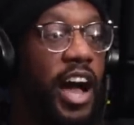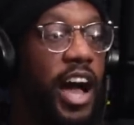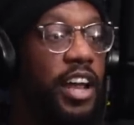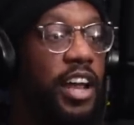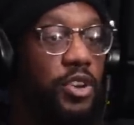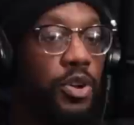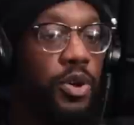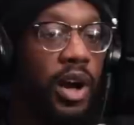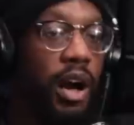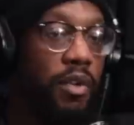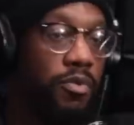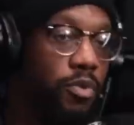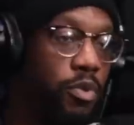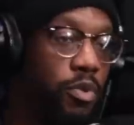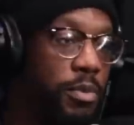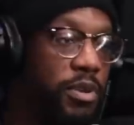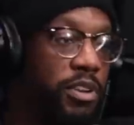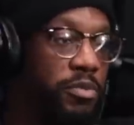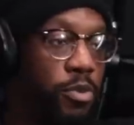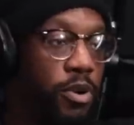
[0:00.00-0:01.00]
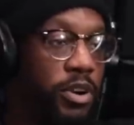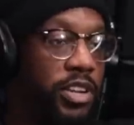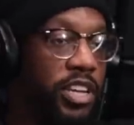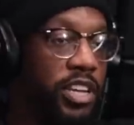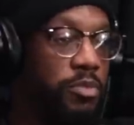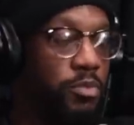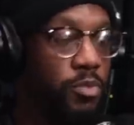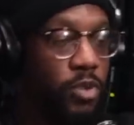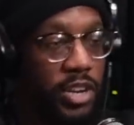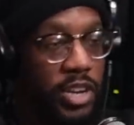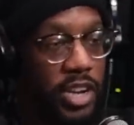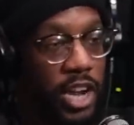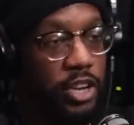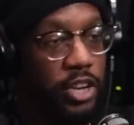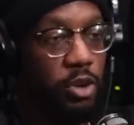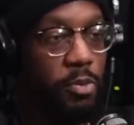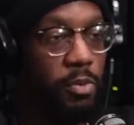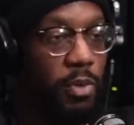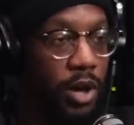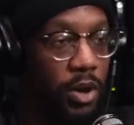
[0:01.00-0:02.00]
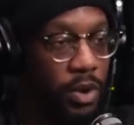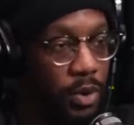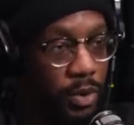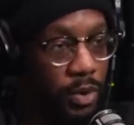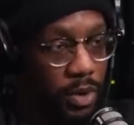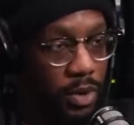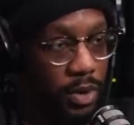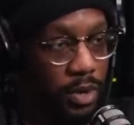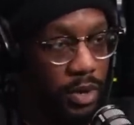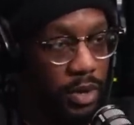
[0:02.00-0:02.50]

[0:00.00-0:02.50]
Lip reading: I knew other women's bodies more than I knew my own.